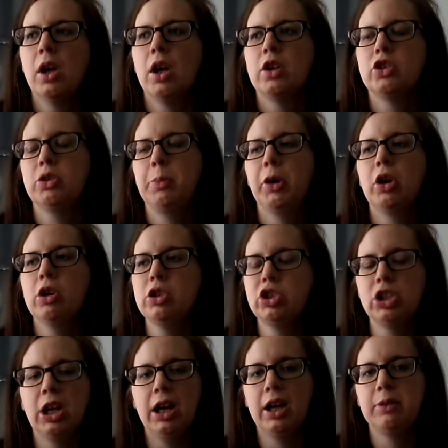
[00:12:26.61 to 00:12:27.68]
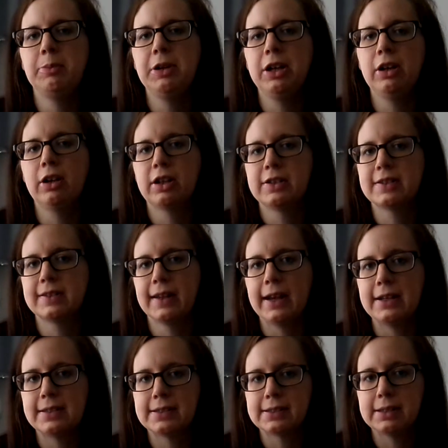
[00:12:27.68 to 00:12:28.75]
So because she had been in her
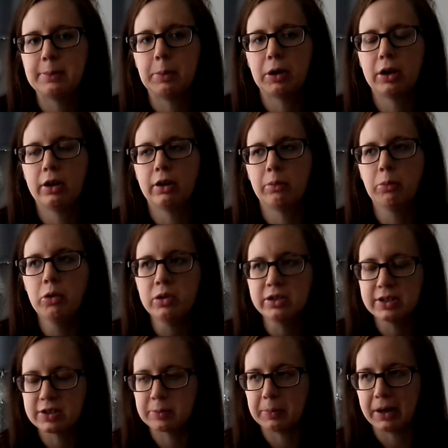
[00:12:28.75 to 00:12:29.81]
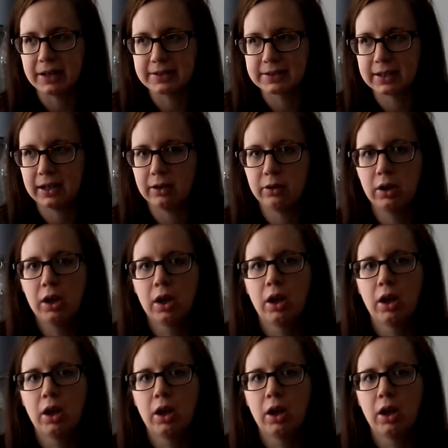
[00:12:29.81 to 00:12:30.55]
side sleeper in her Moses basket,